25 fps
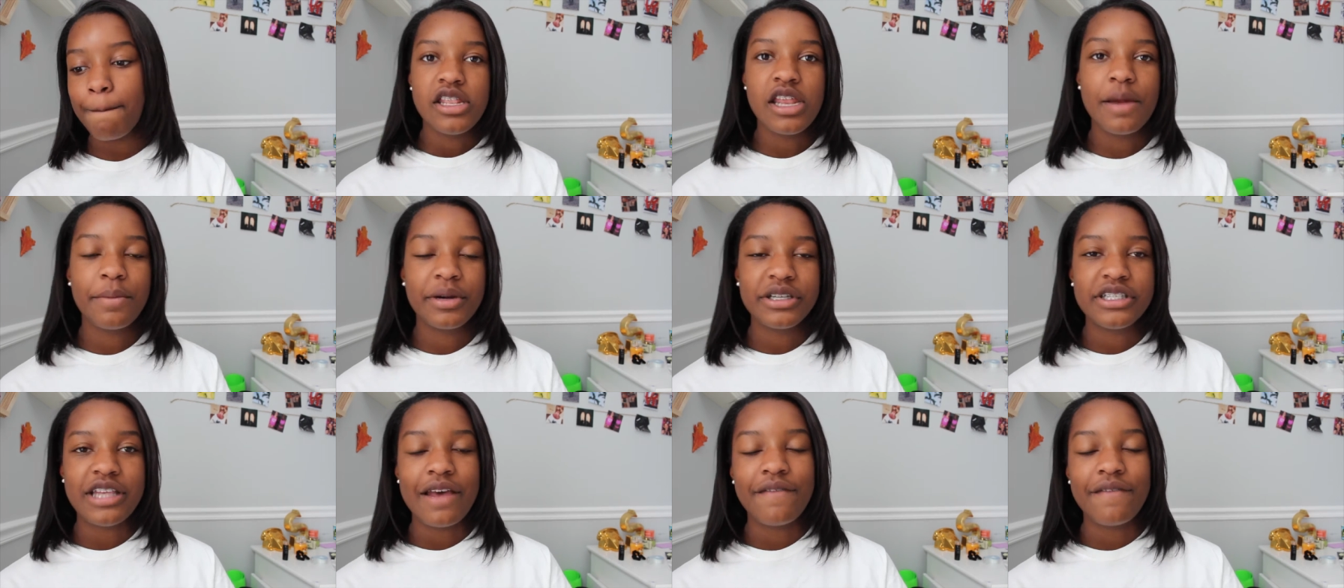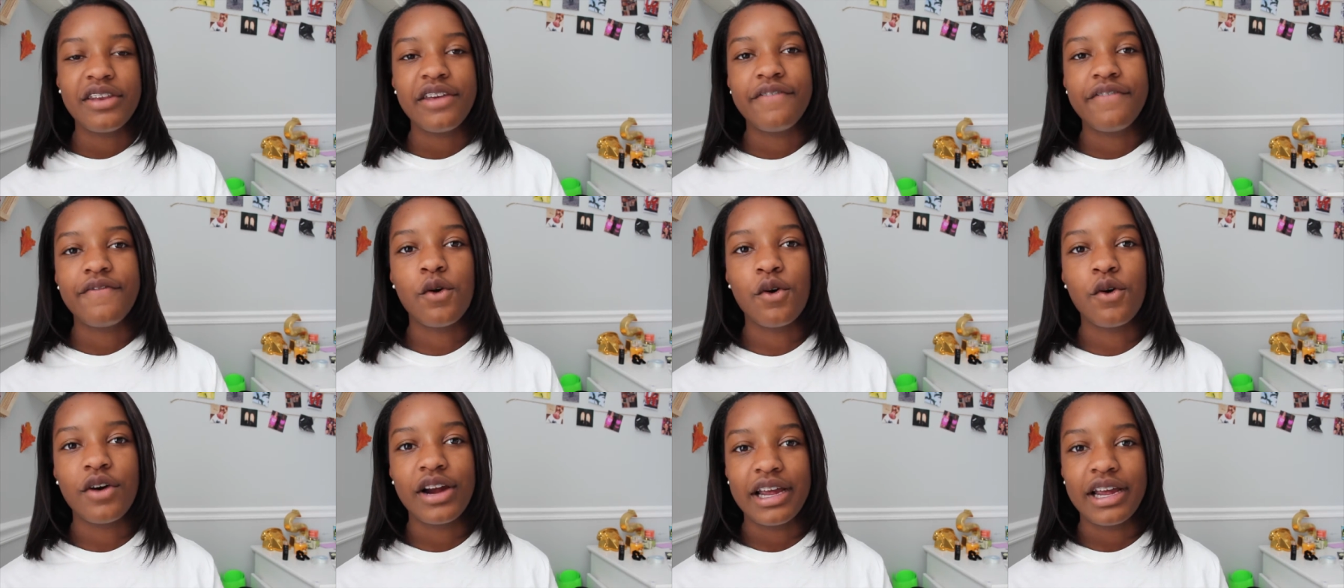Number
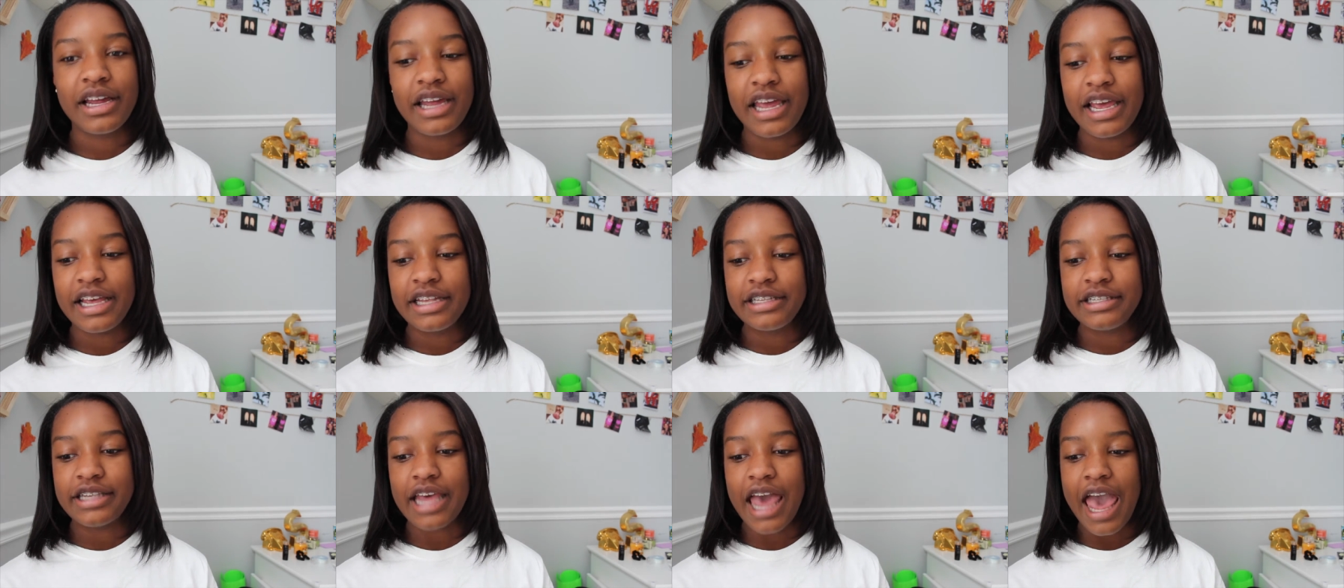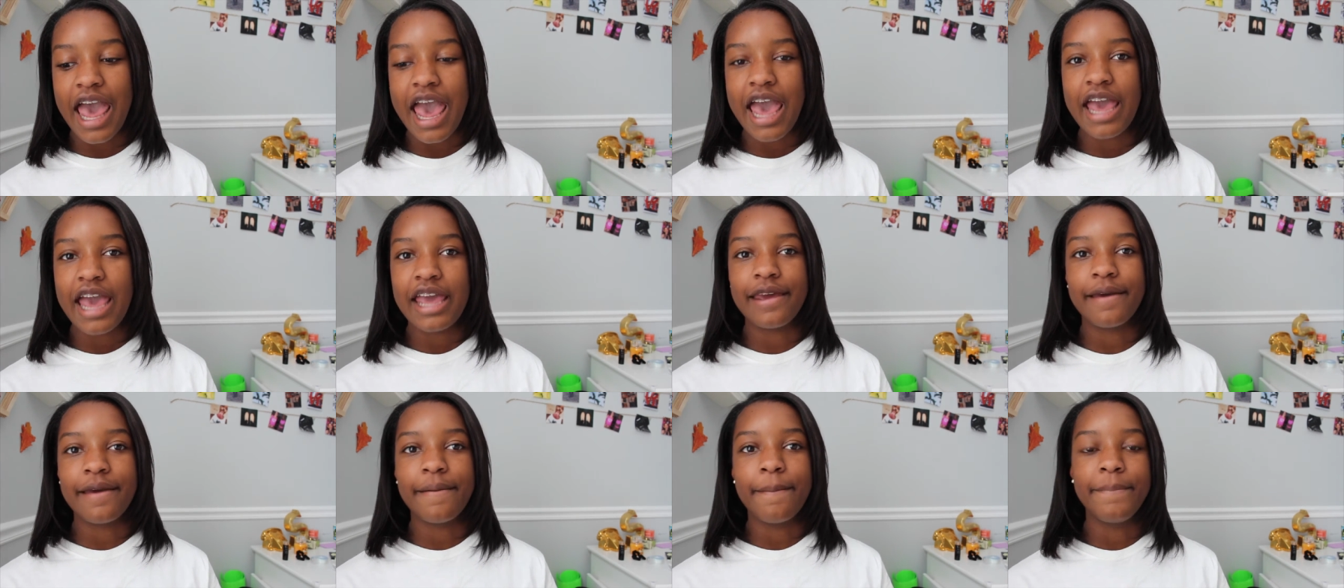74 is
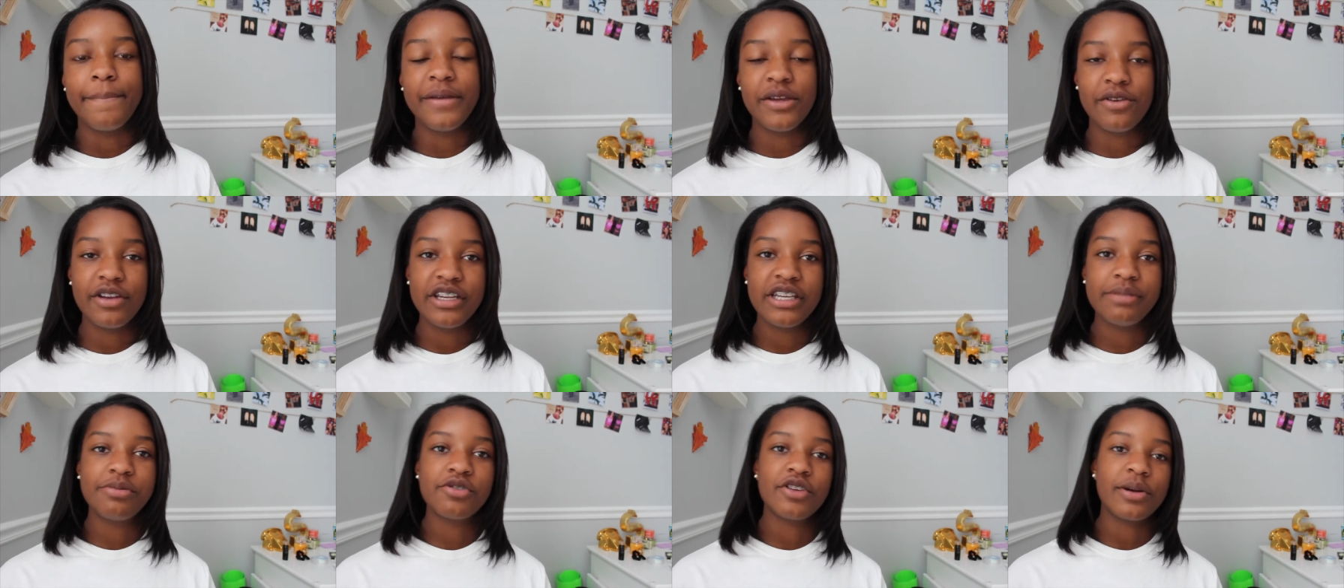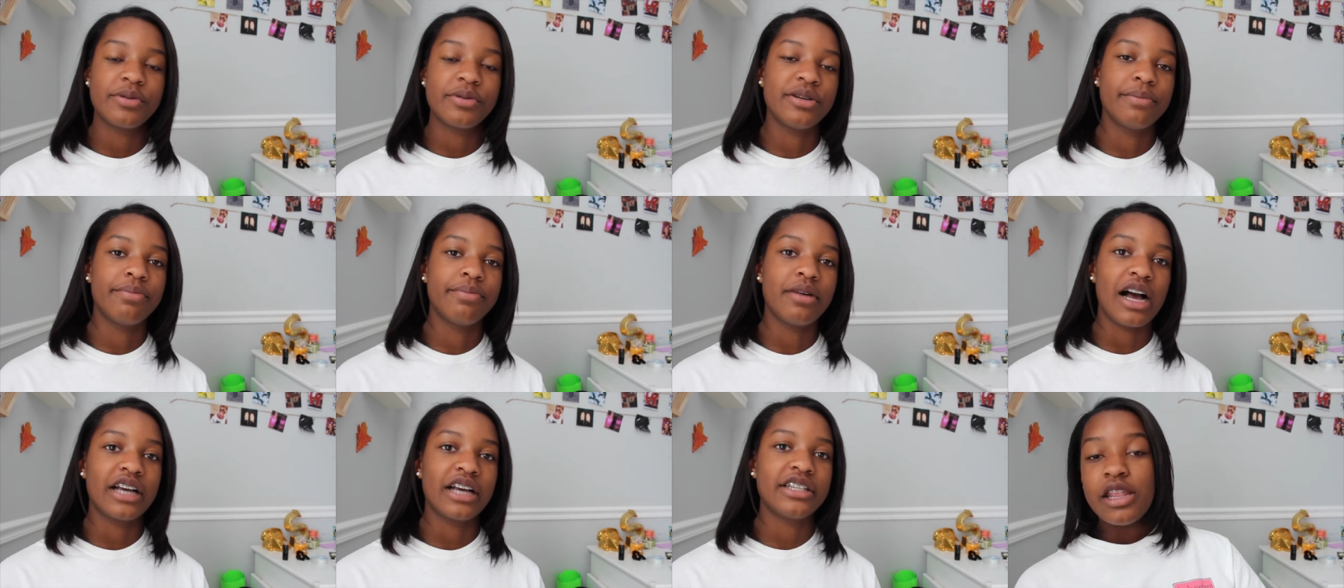a beauty
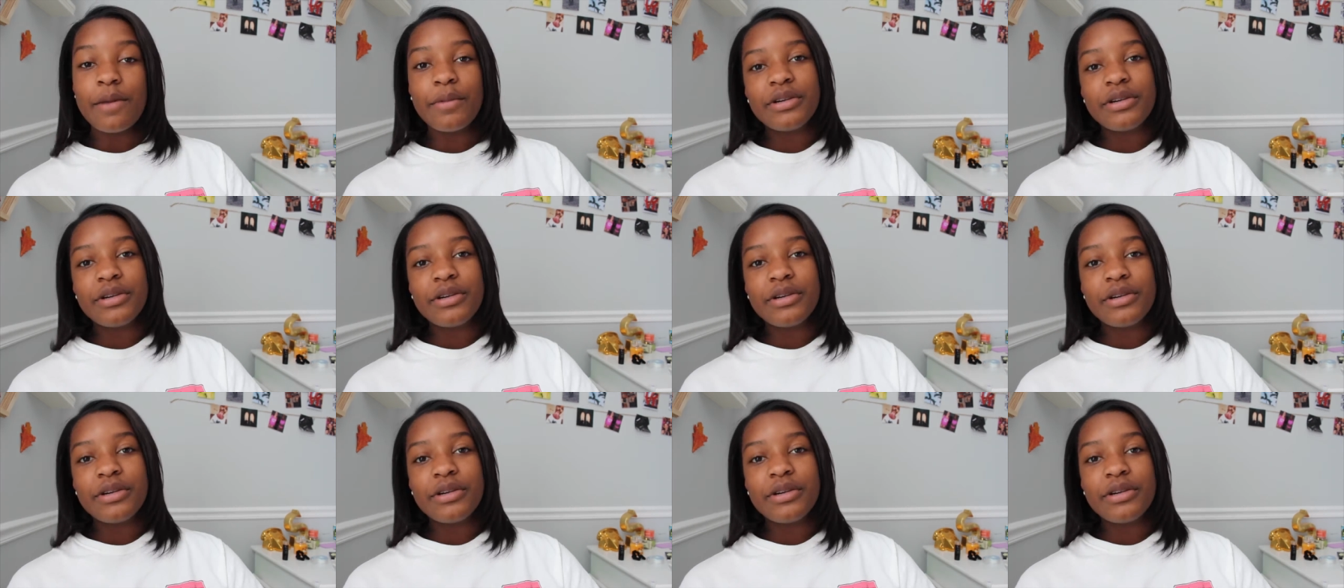subscription box.